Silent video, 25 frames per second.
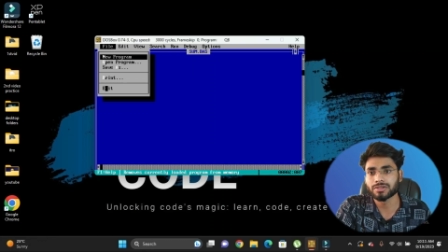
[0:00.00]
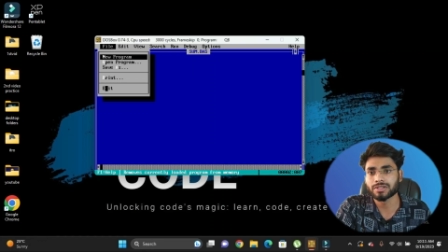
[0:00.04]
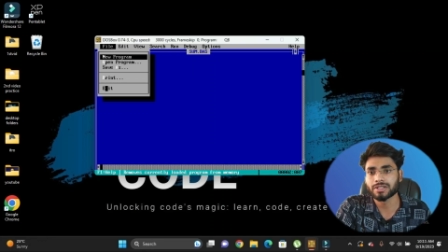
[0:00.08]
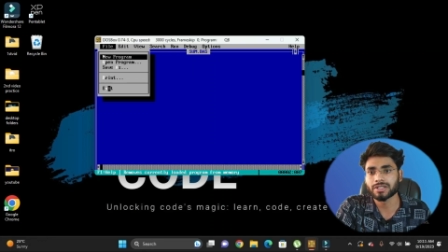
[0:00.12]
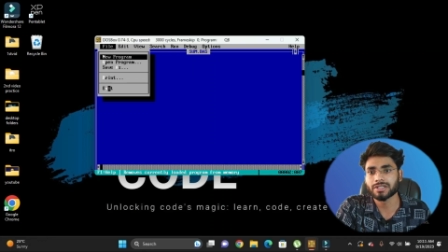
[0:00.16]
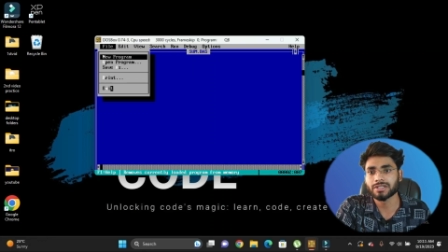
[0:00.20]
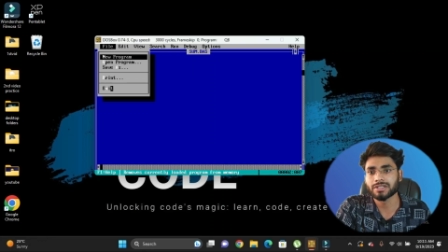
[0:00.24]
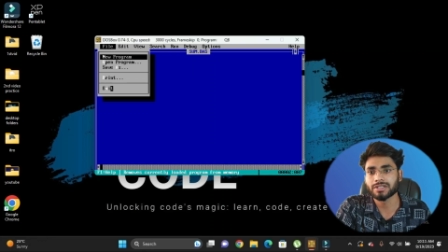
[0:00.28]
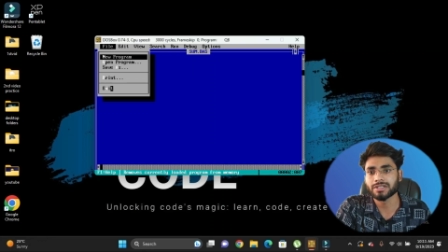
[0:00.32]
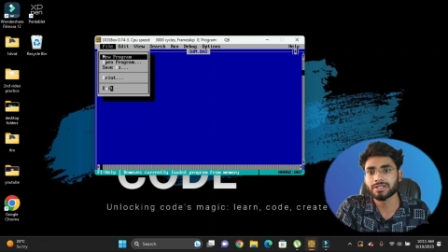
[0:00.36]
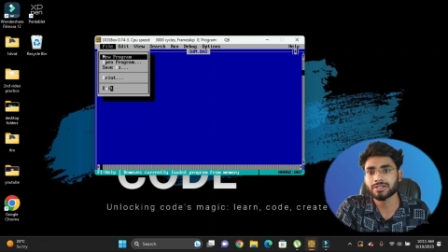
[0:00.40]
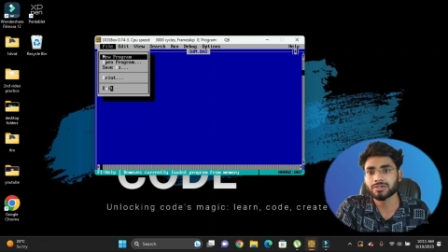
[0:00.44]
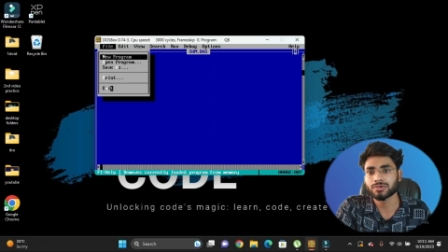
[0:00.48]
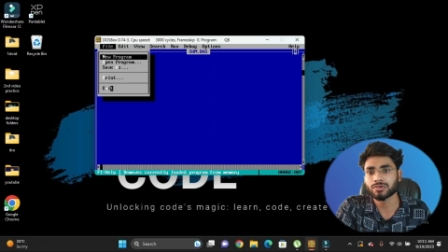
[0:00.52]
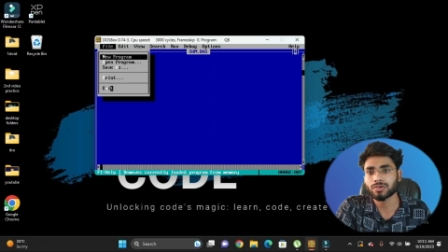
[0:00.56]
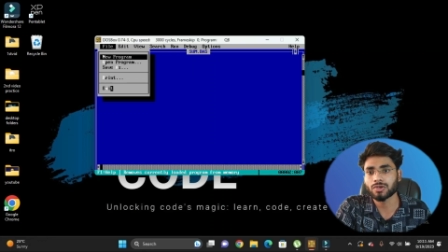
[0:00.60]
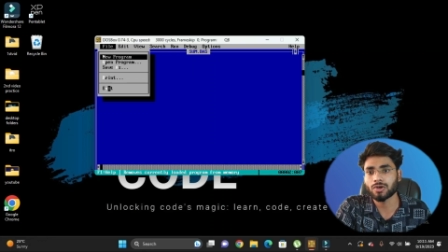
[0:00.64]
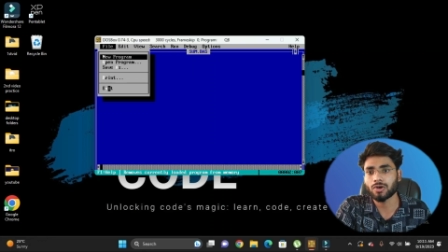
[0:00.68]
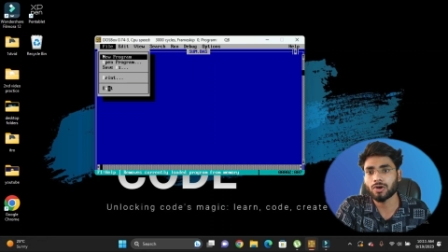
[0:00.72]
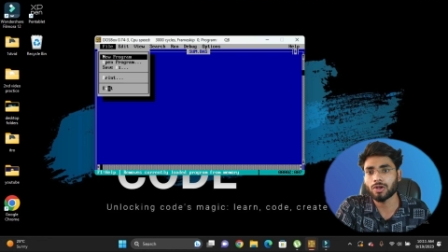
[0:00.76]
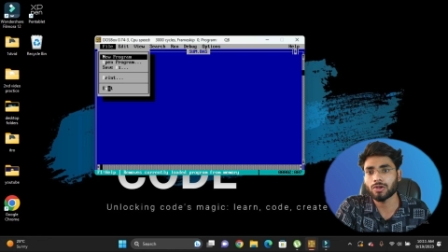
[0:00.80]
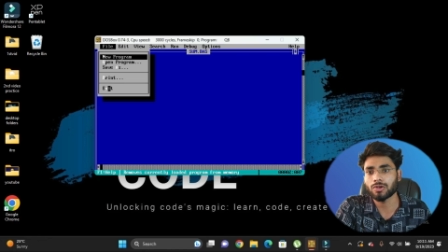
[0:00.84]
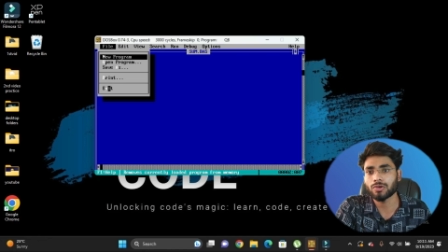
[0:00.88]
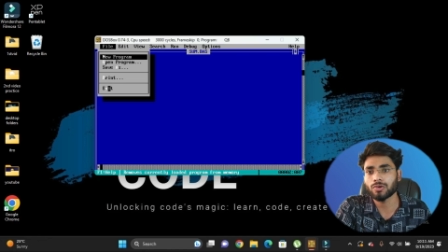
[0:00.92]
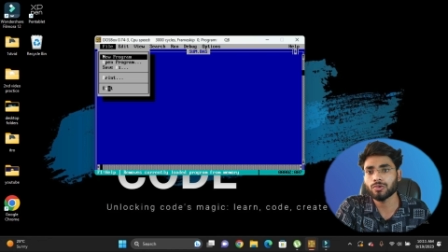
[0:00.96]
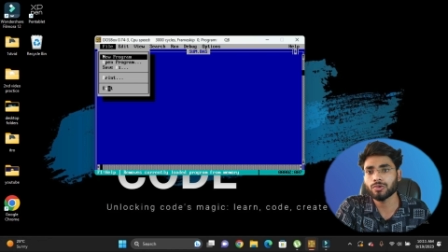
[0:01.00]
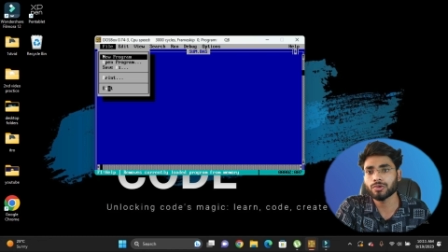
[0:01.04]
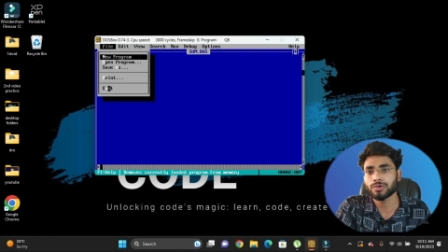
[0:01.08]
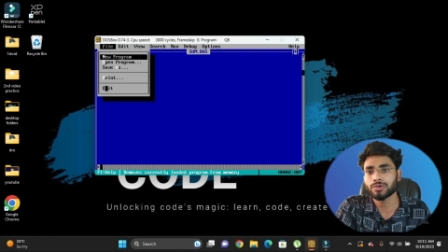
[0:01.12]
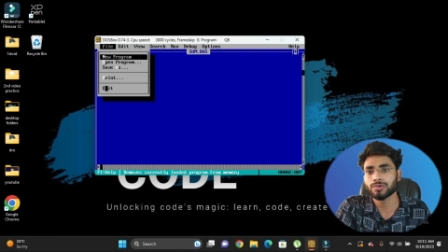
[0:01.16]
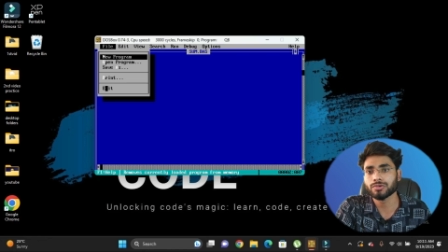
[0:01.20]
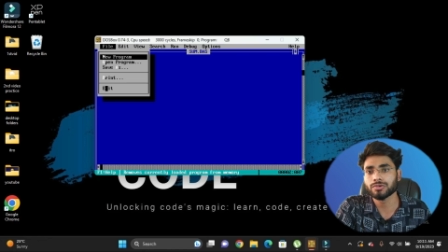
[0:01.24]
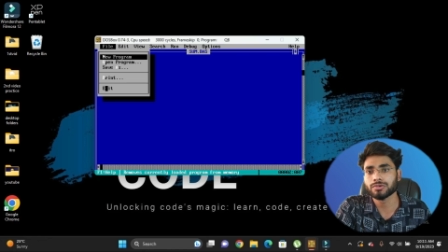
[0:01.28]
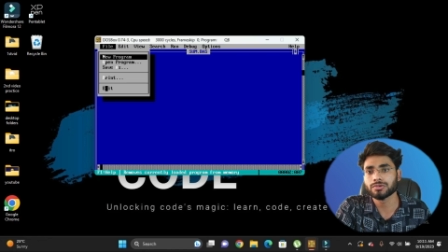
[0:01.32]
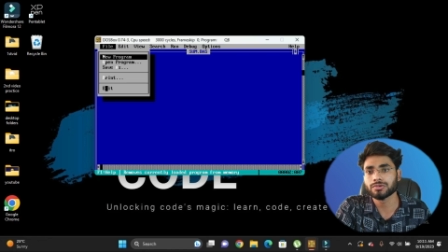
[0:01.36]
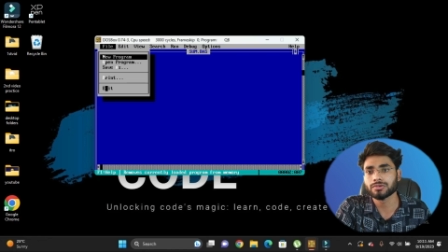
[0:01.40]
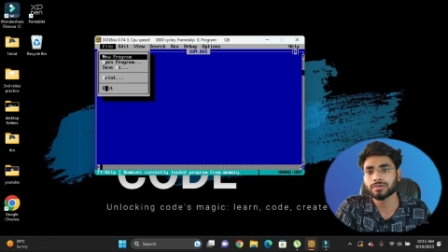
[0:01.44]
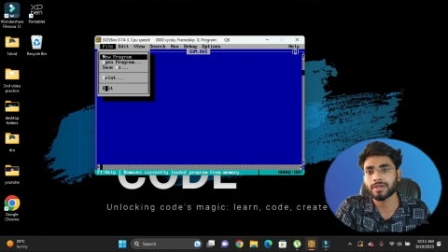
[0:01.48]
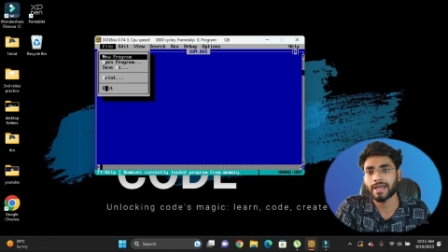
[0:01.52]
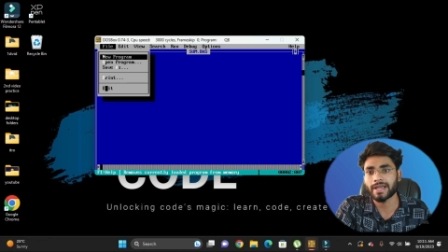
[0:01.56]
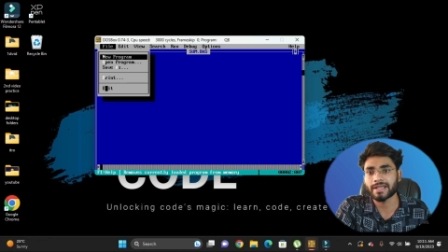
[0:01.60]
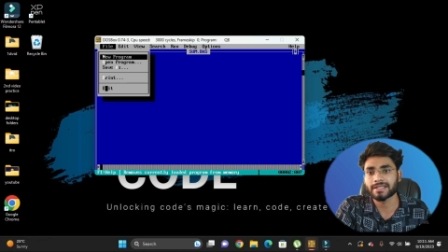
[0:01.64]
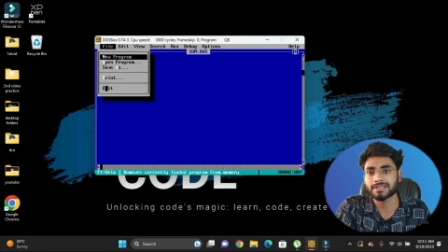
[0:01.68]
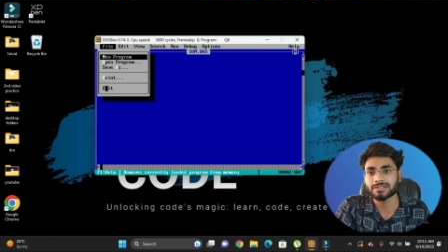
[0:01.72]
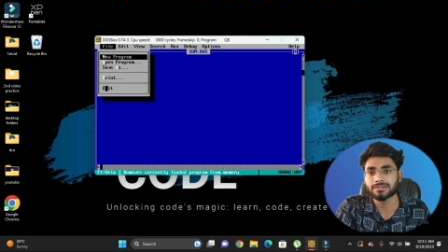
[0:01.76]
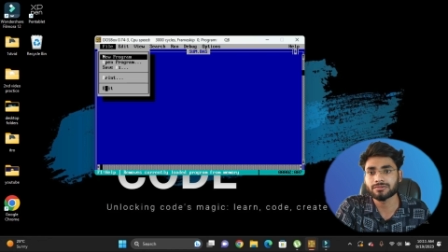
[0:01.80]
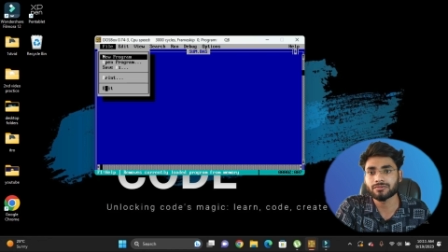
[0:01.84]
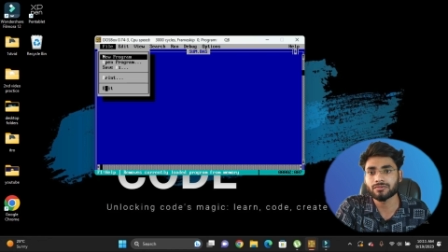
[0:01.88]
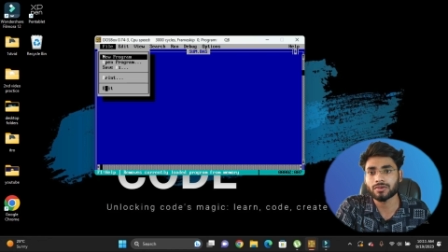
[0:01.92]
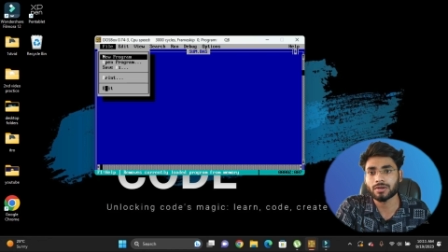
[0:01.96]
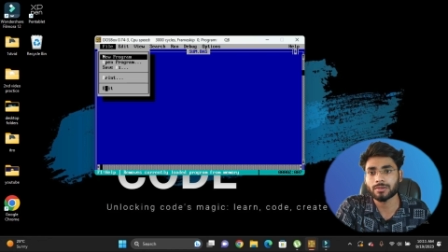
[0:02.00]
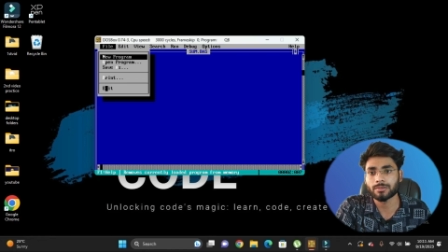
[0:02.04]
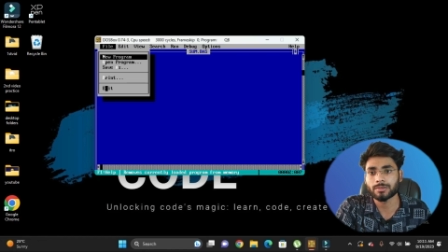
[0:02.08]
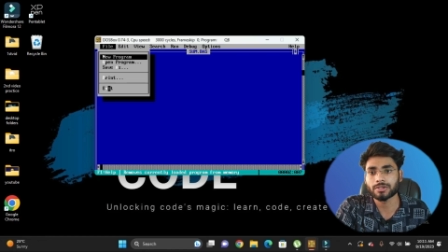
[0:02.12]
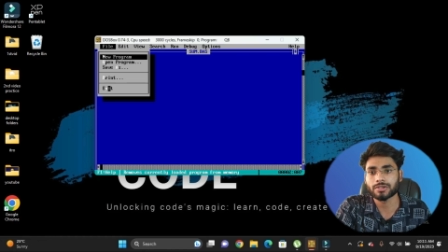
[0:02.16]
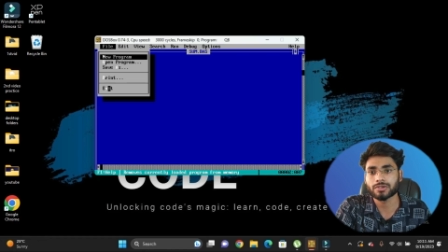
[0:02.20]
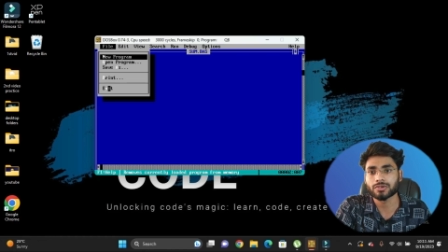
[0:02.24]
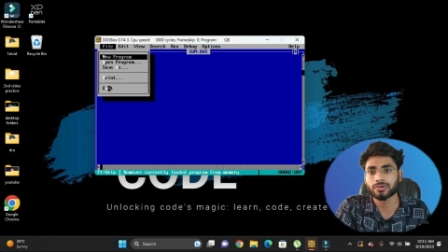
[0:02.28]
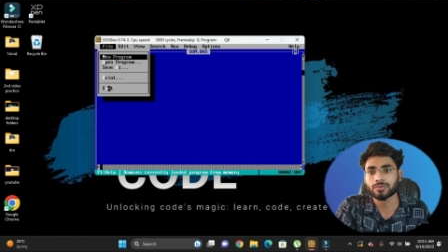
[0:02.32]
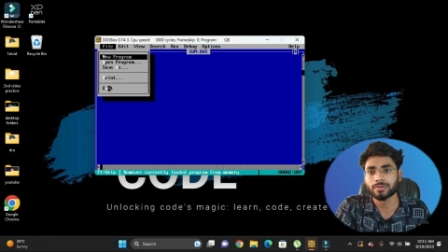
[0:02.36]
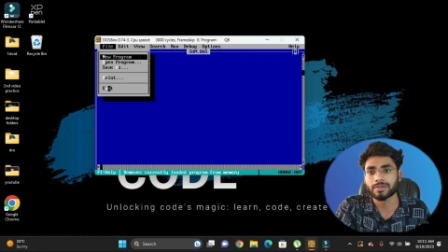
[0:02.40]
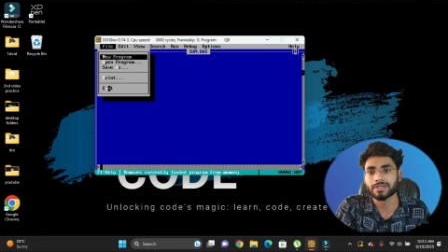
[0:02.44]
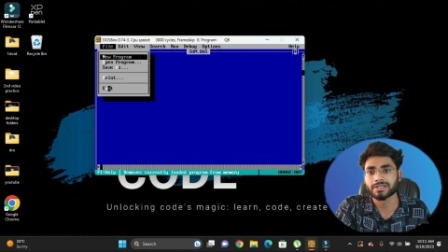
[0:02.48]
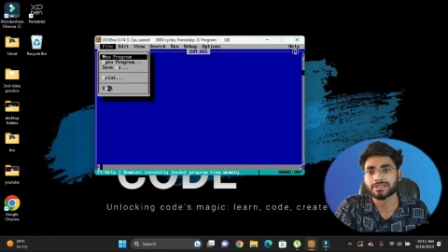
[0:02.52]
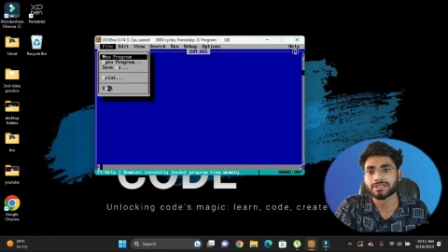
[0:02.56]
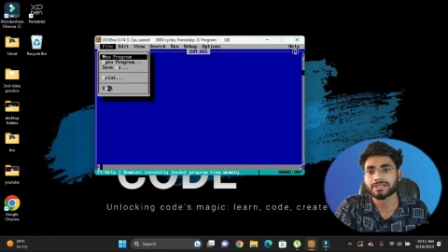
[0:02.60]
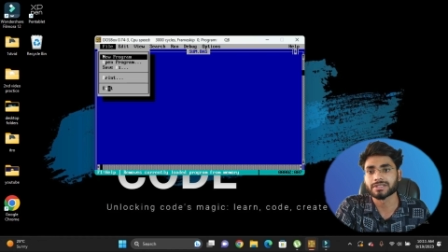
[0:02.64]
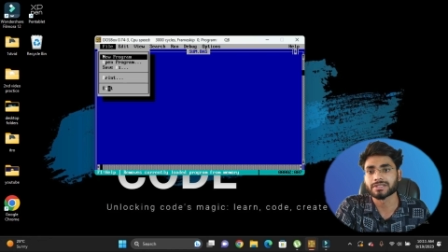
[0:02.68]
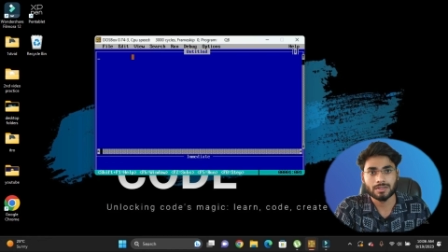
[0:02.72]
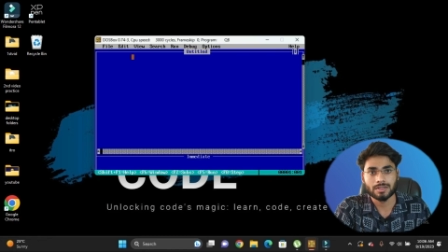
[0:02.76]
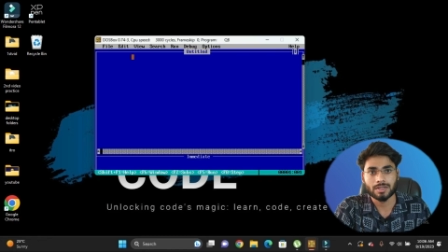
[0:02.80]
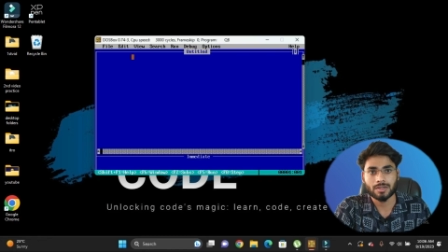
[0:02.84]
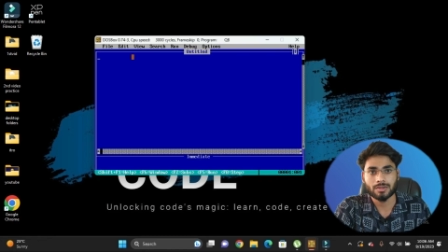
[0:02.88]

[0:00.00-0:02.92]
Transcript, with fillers: then it will allow you to exit from a QBasic.